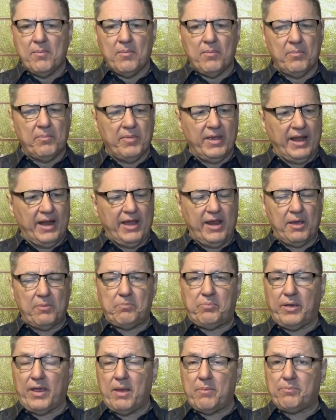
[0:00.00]
many
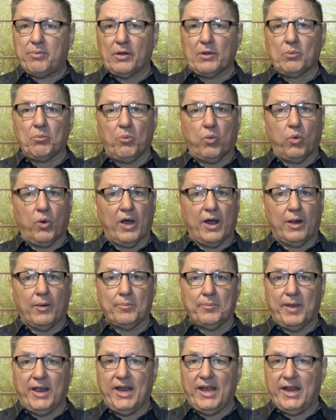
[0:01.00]
people,
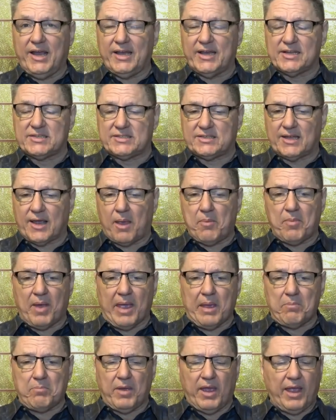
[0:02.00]
well-meaning as they
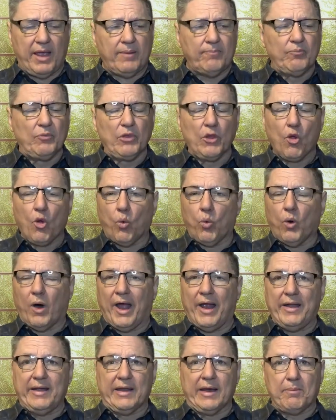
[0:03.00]
may be,
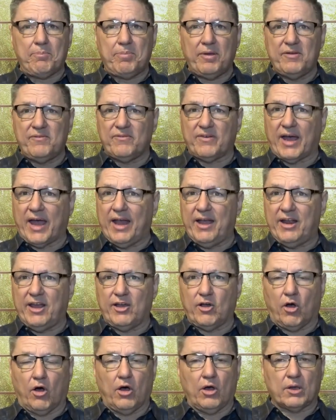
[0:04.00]
wind up
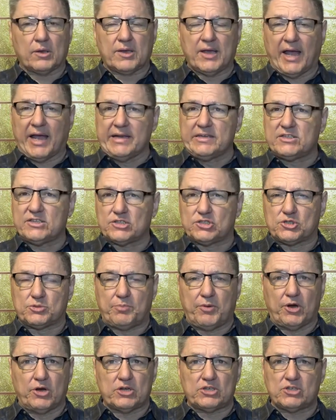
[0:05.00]
inviting all kinds of
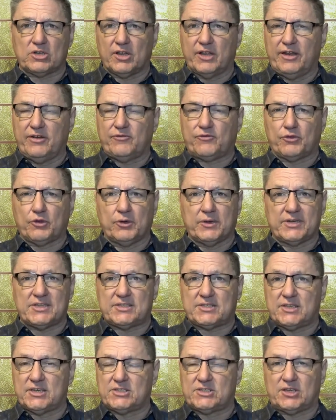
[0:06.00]
spiritual
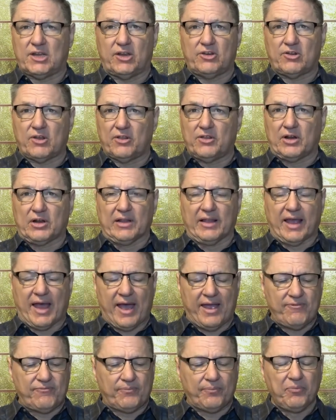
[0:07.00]
influences into their
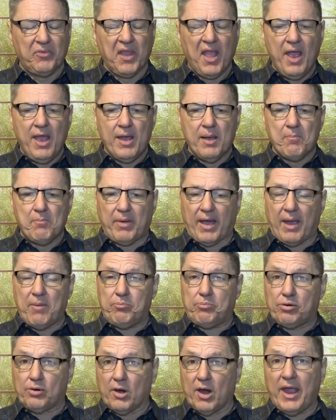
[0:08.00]
life by
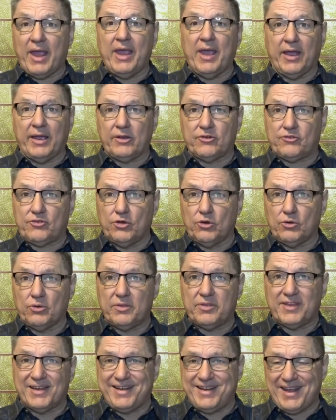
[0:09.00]
praying
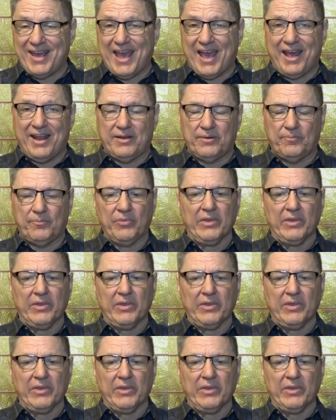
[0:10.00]
to the dead